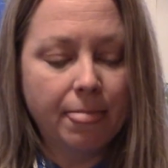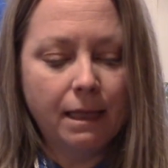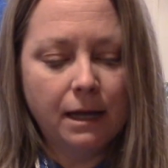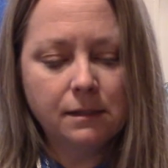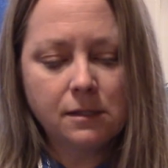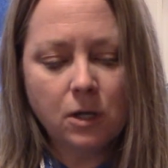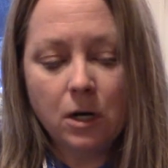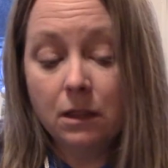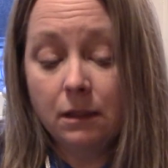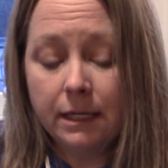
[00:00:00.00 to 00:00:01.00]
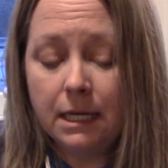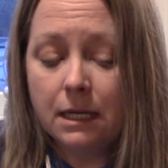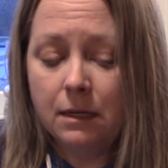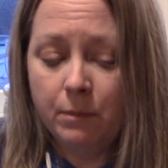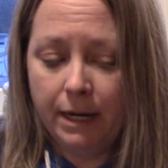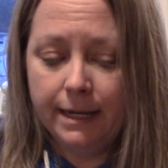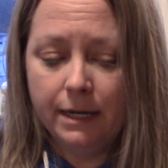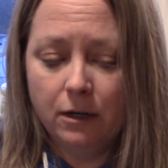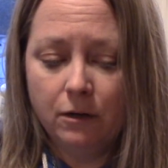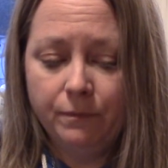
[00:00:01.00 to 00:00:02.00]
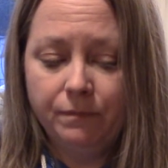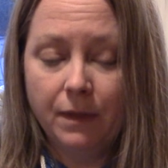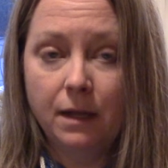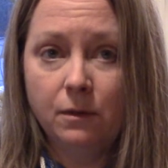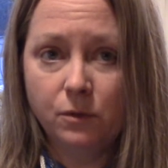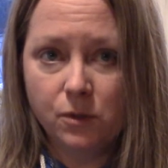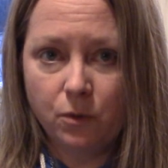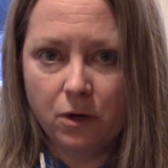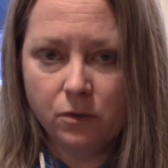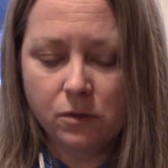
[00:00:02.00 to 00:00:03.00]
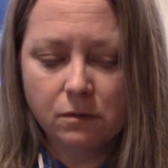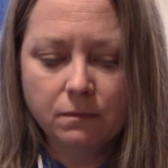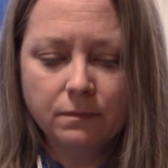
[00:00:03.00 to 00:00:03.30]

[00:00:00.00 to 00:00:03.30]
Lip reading: and started licking in my ear, and it was gross.